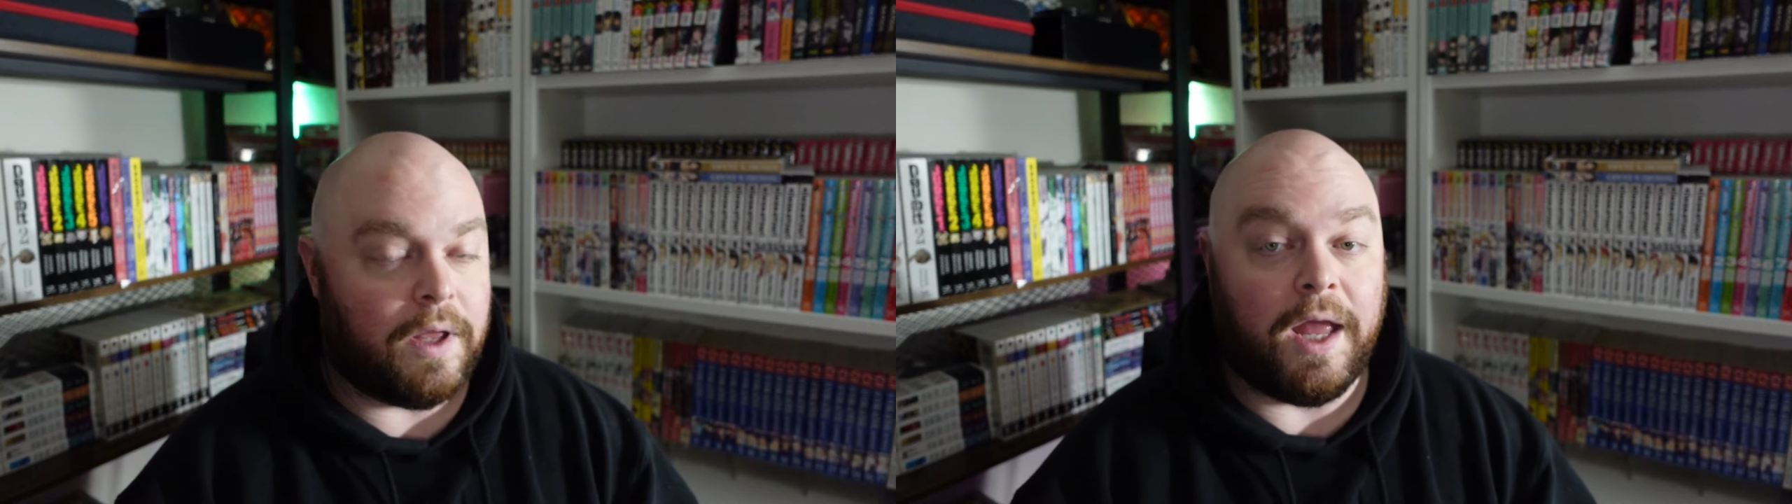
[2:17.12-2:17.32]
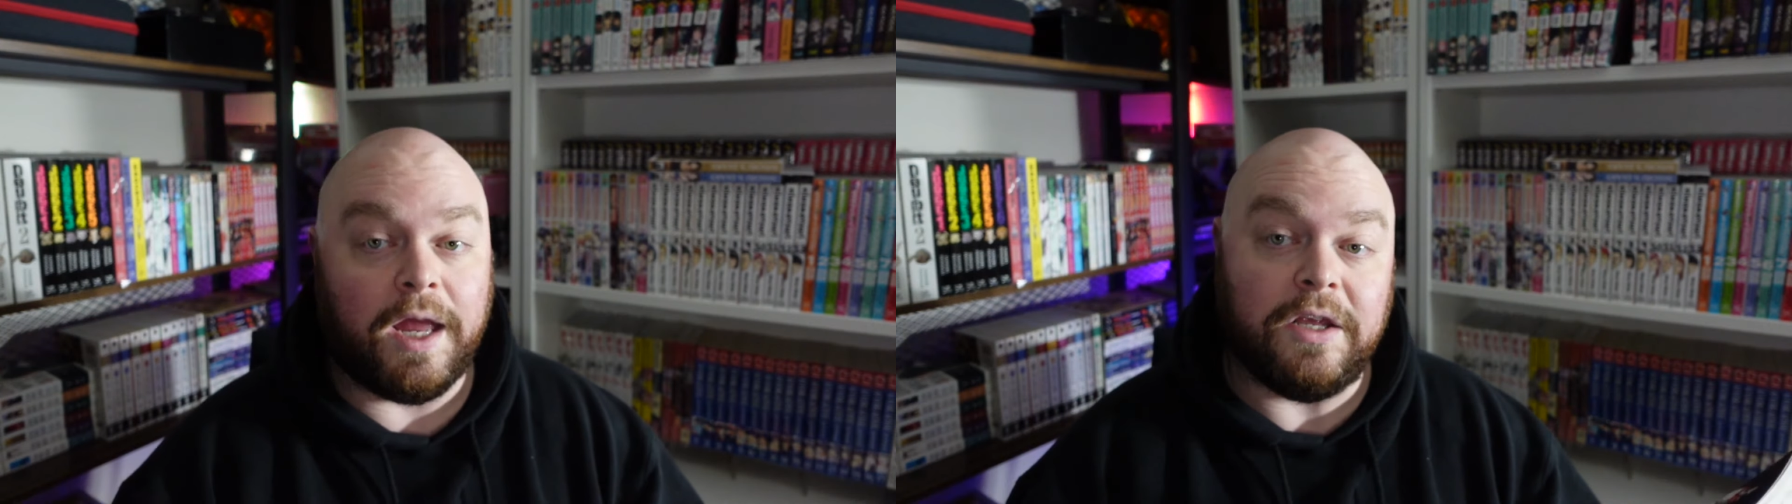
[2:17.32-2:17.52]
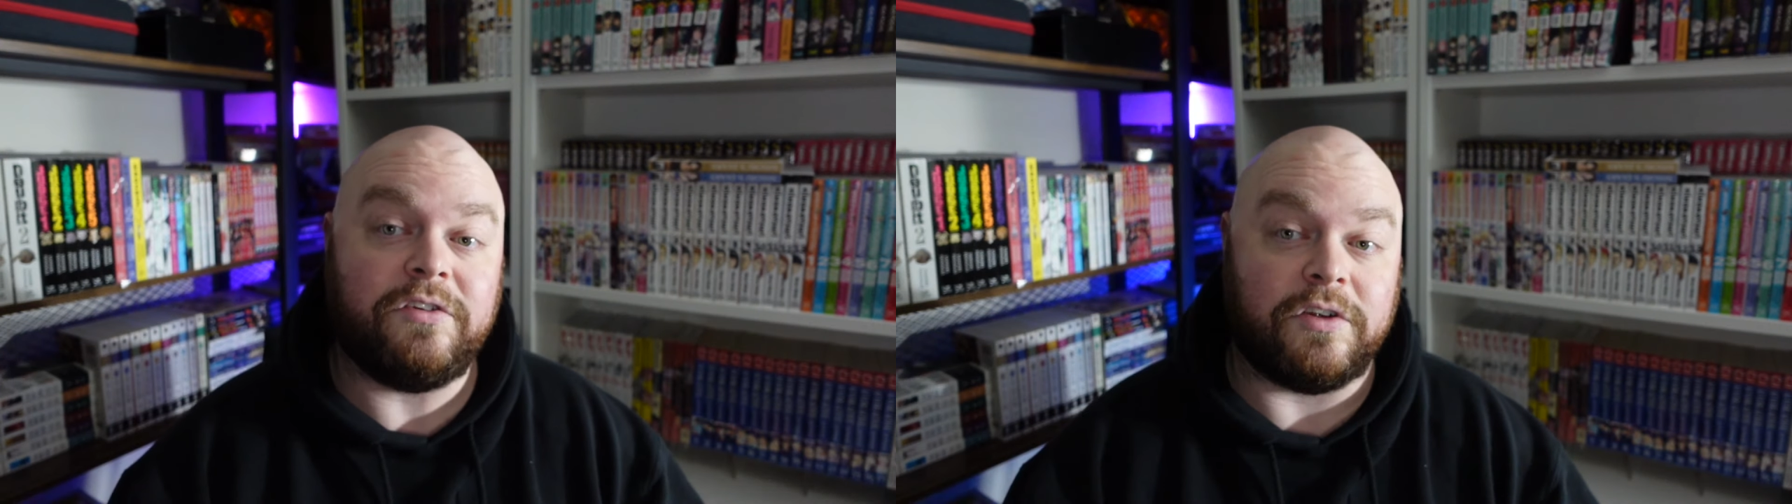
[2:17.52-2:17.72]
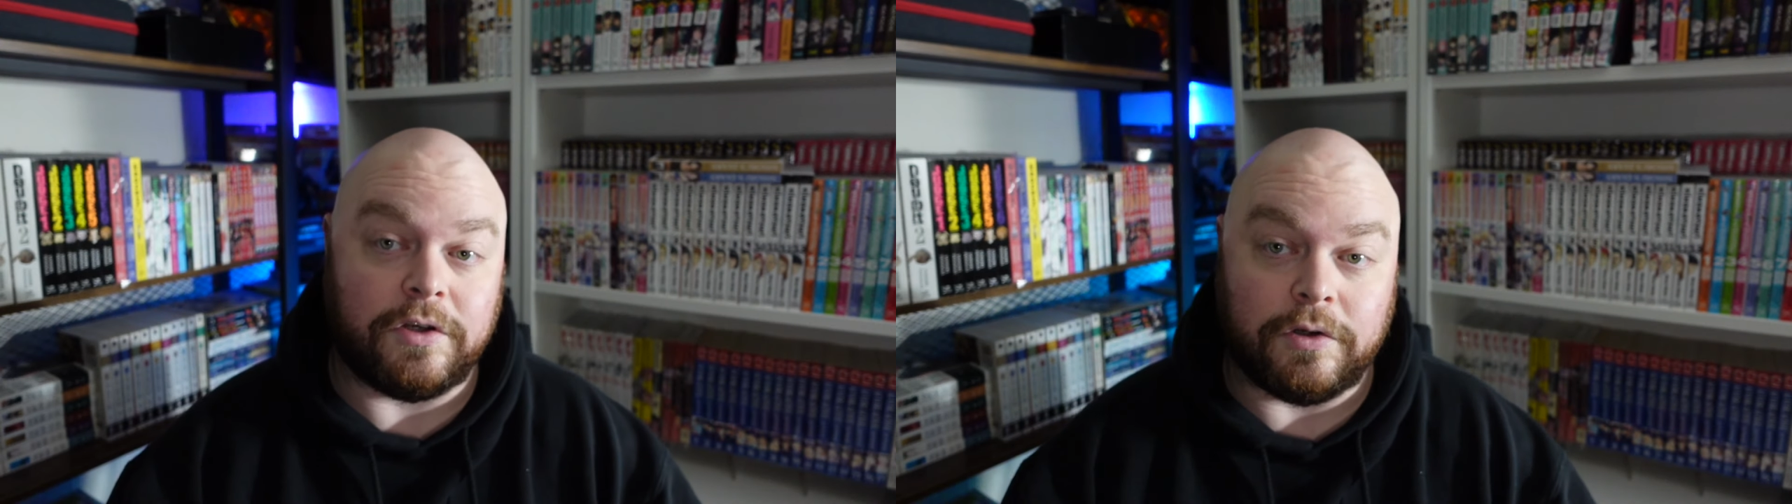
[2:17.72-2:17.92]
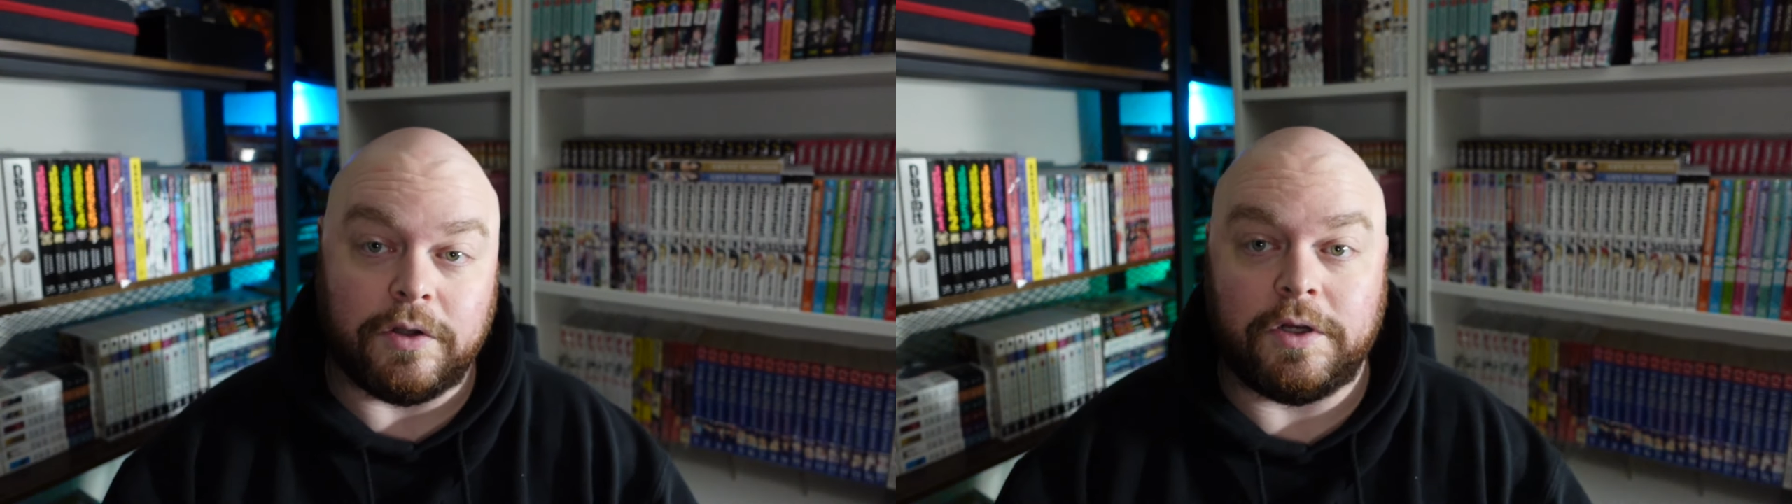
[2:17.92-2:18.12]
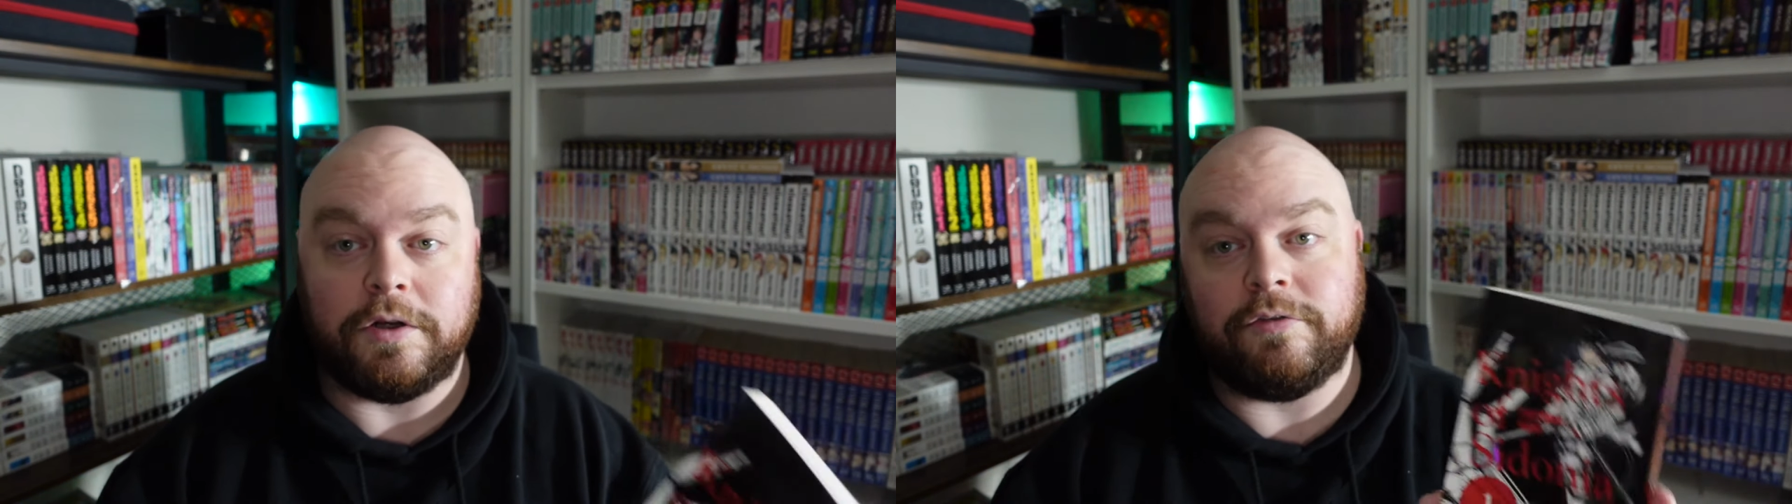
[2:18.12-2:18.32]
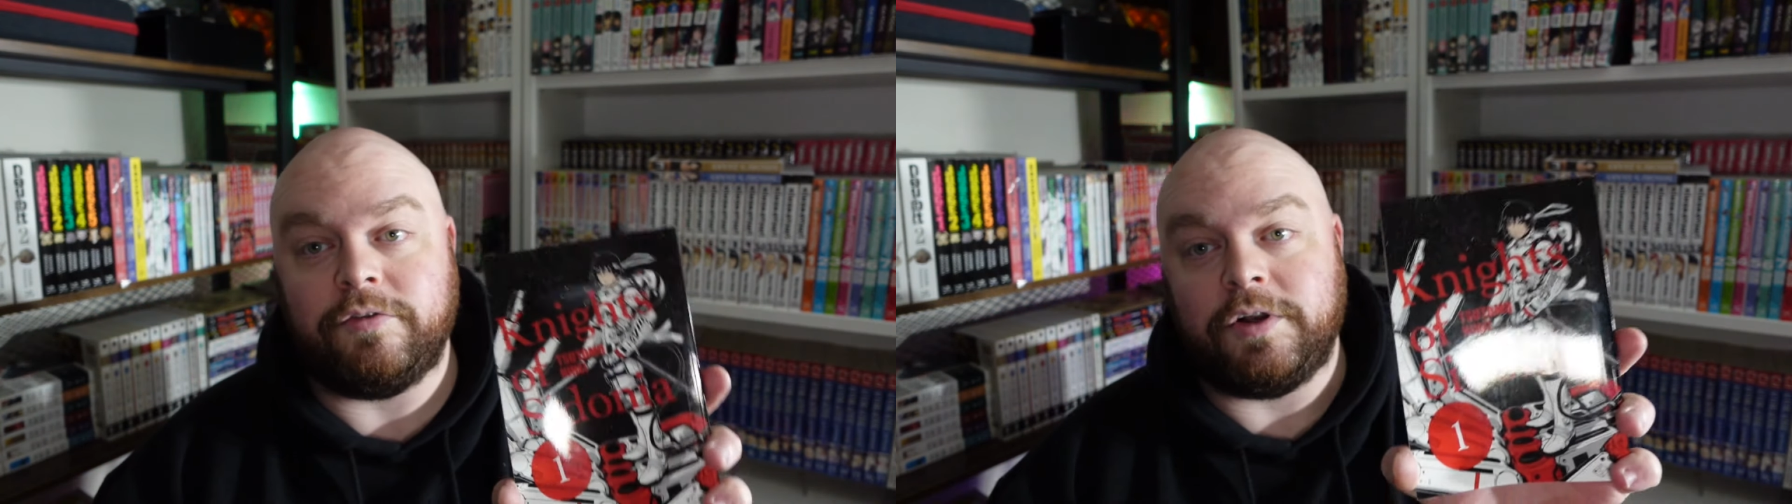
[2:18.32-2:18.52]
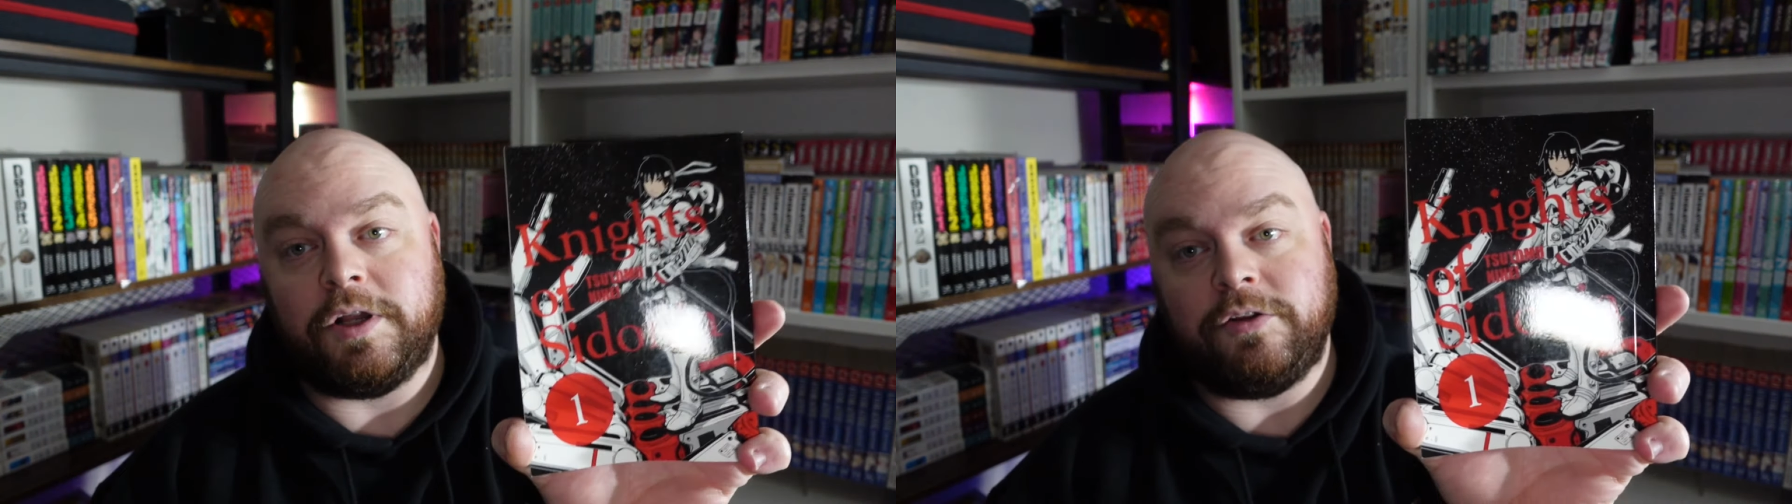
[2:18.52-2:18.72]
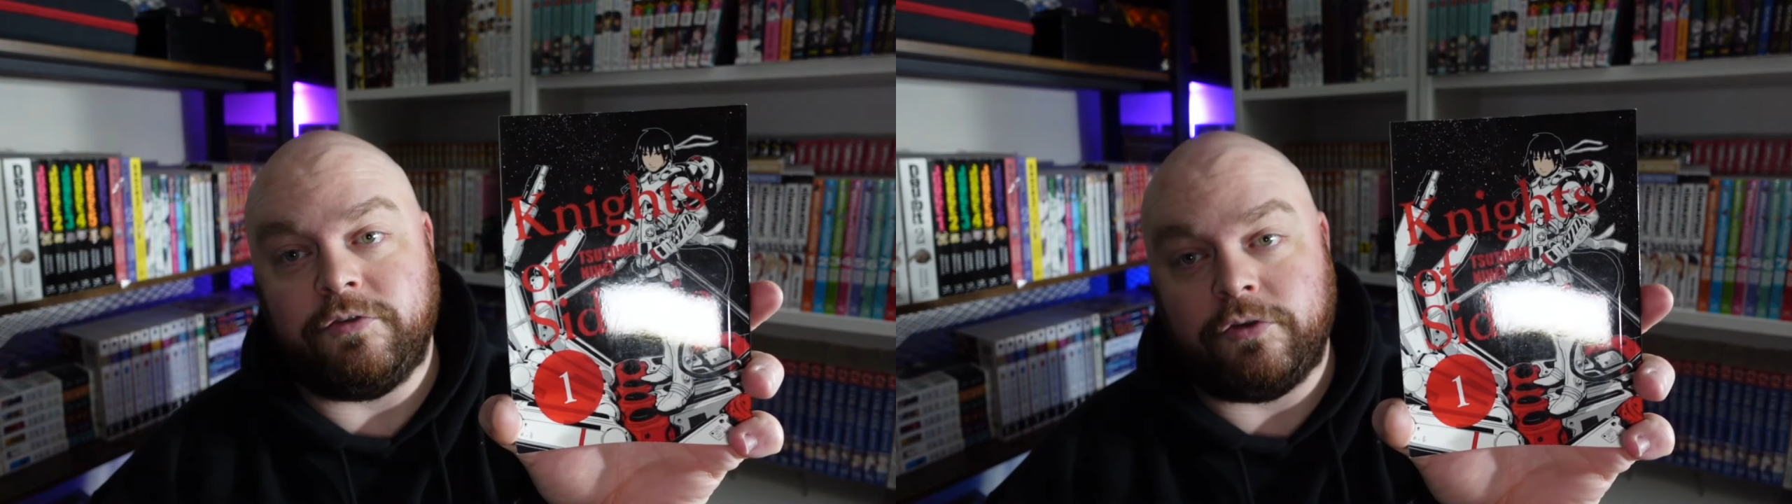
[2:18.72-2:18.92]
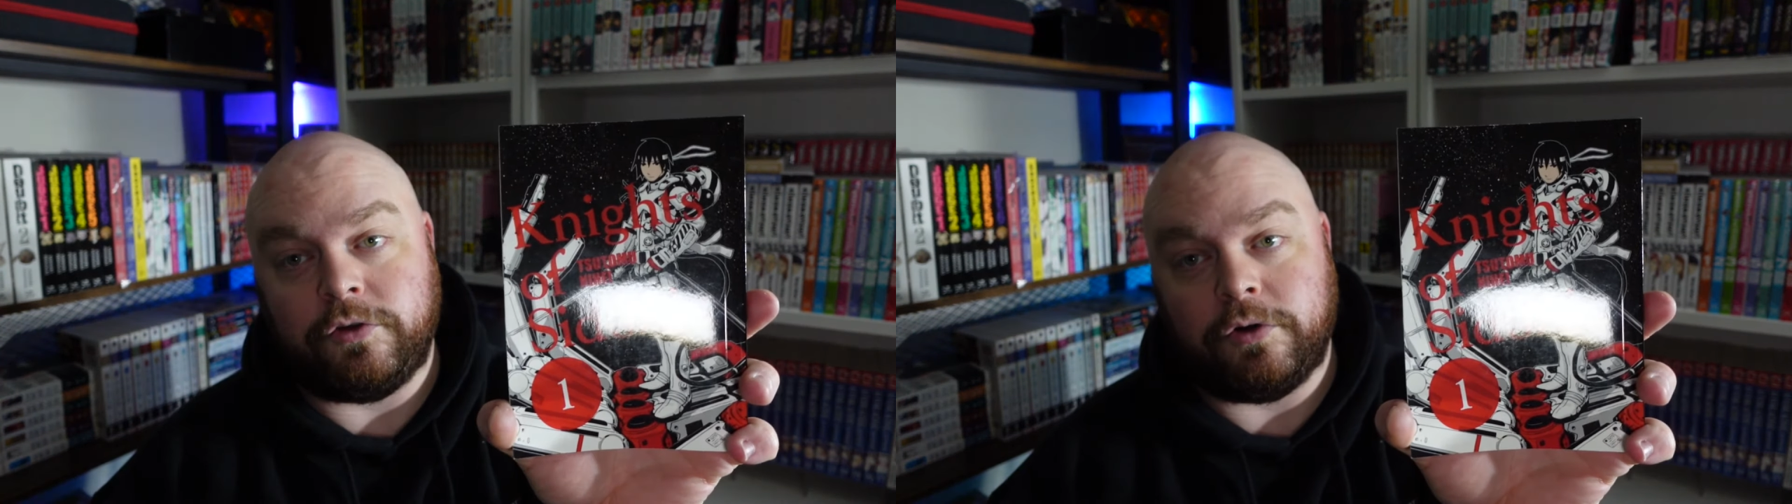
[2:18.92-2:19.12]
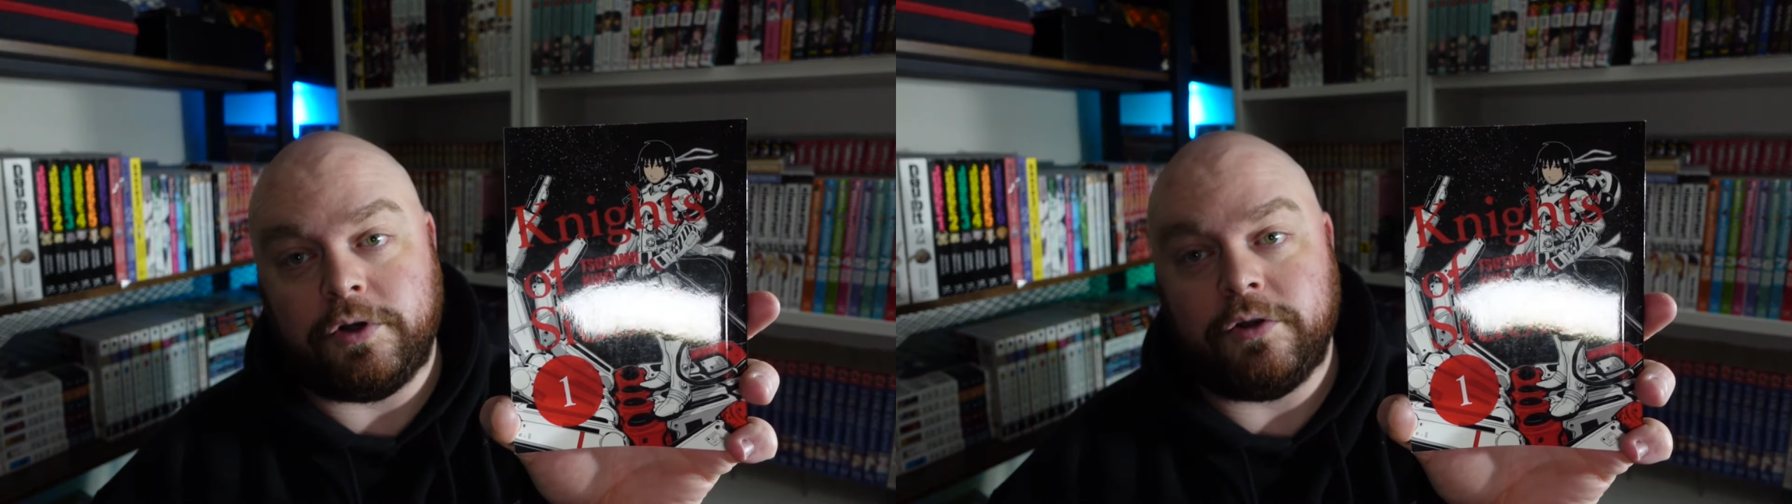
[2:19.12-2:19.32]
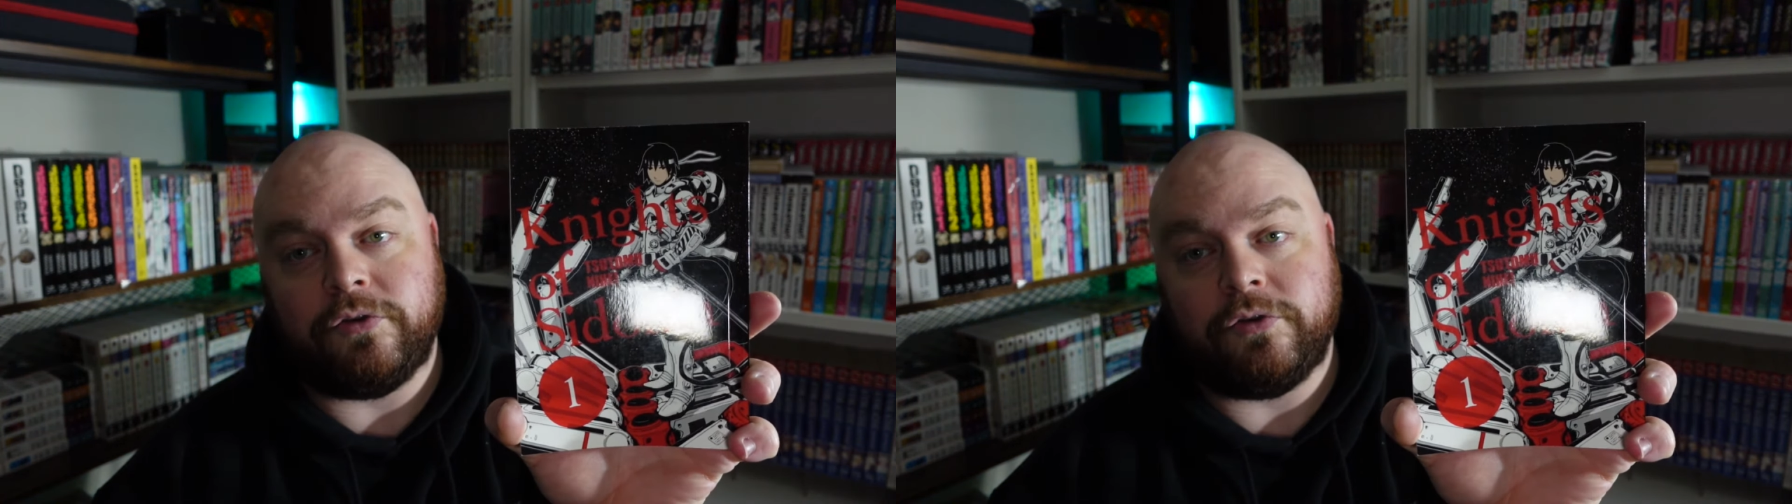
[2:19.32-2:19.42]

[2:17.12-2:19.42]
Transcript: a single of Knights of Sidonia.